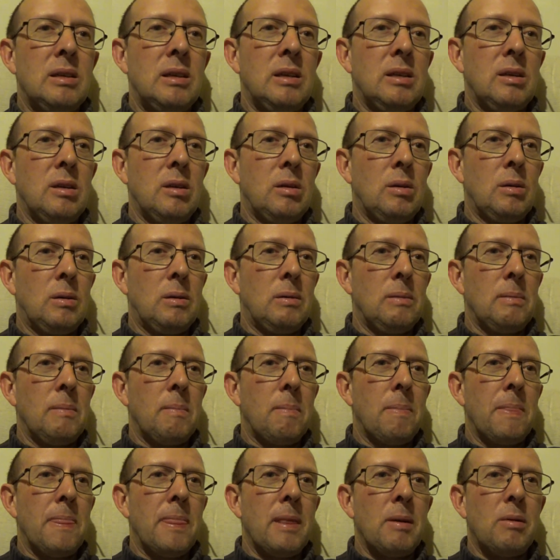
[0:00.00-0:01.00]
You know,
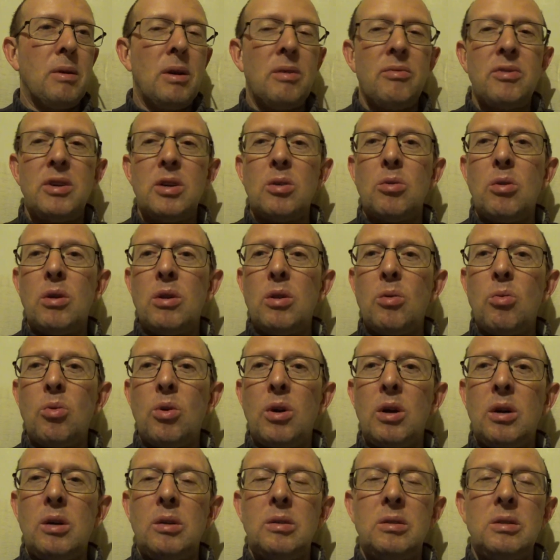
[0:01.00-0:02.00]
wherever you go in the
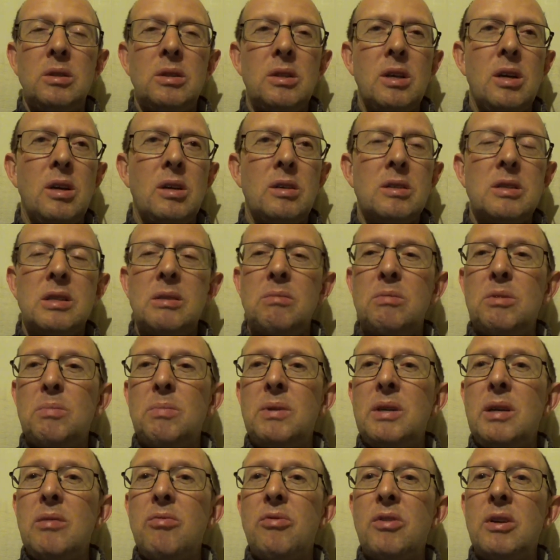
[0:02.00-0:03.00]
world, they all seem to
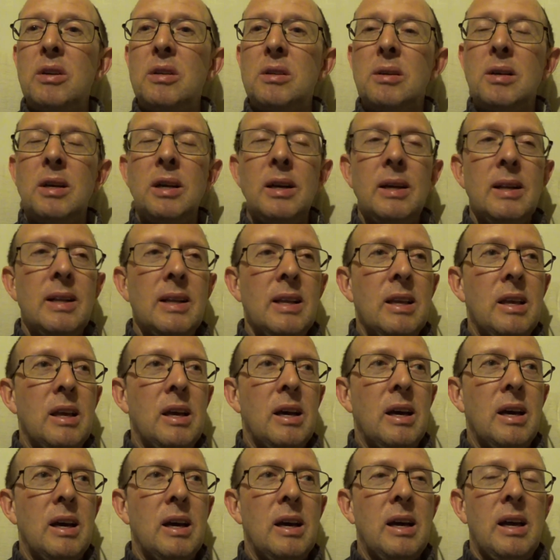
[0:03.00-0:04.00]
be different,
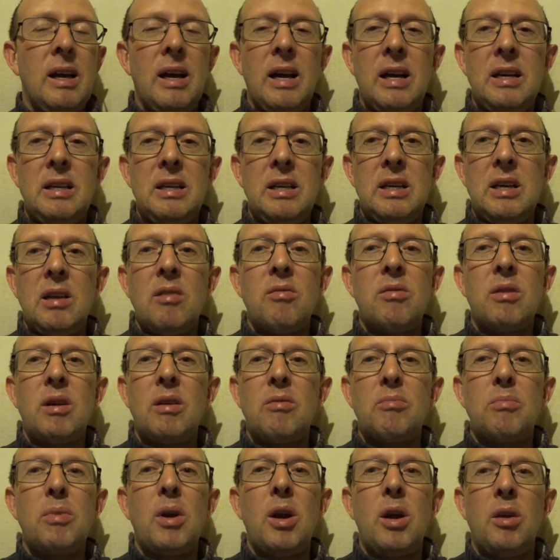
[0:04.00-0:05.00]
uh, and you never
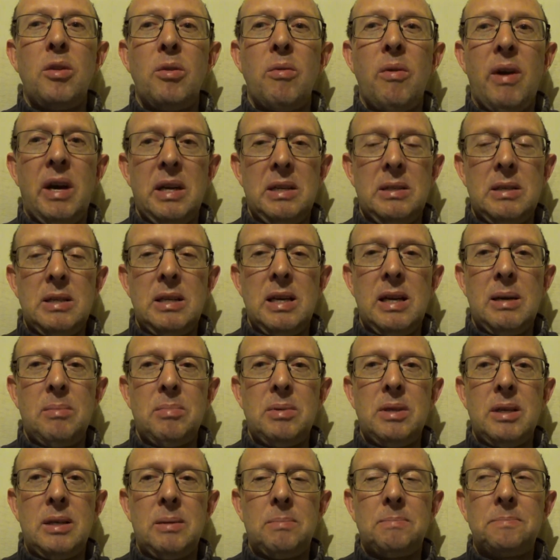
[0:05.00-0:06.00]
have brought the right
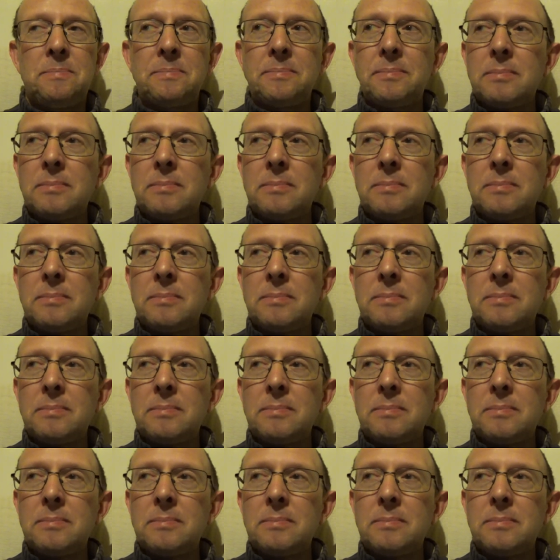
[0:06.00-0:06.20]
adapter.